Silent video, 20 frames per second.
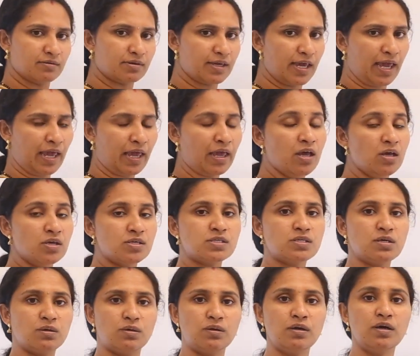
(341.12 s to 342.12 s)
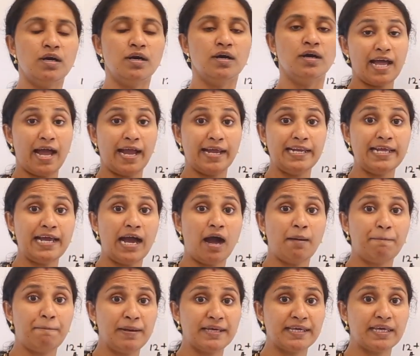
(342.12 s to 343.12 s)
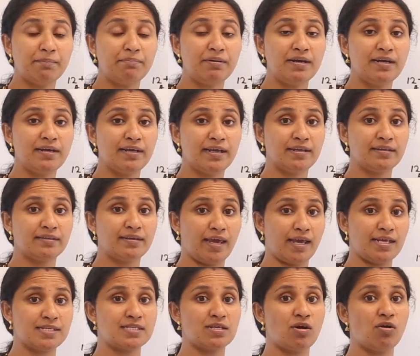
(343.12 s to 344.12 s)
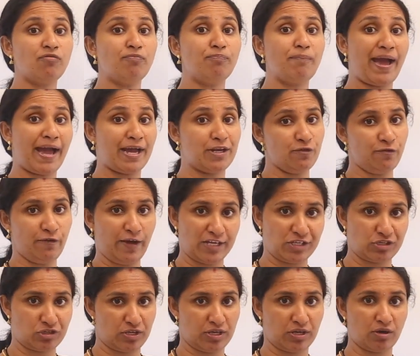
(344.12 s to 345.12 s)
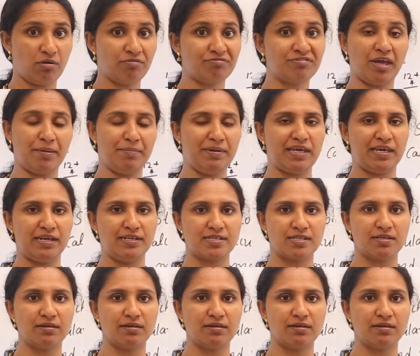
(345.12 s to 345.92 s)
Okay, so it's highly applicable in case of manufacturing of chemicals.